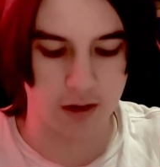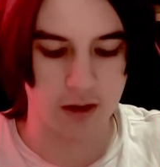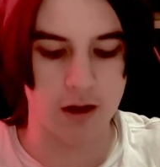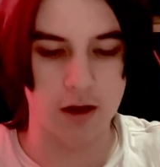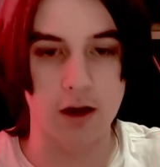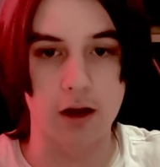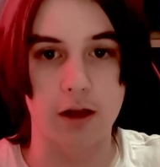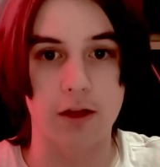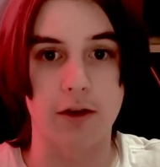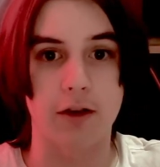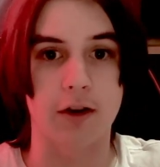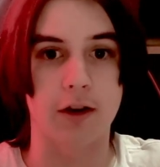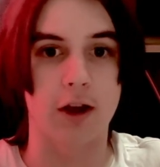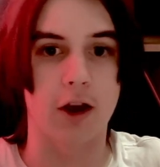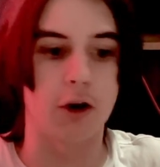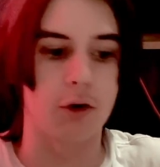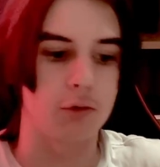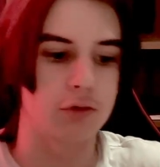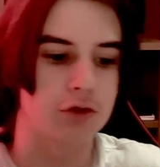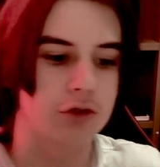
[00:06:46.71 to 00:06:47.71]
There you
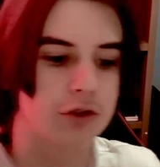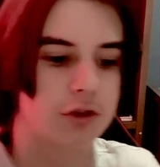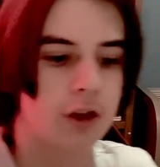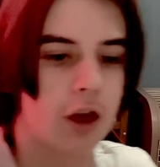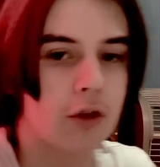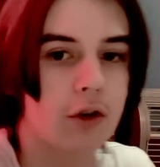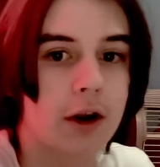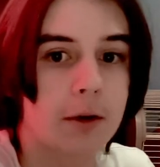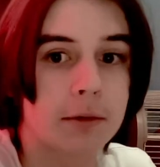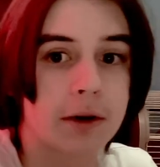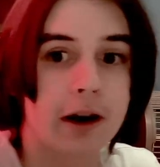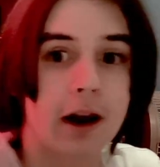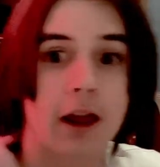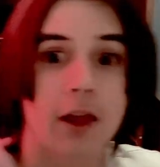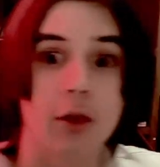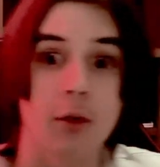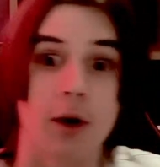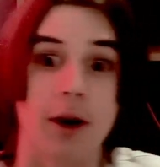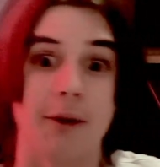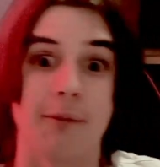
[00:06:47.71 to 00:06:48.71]
go. Just another update out
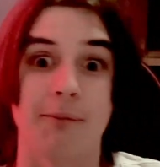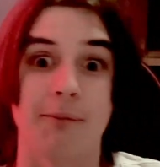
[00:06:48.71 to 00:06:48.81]
of the way.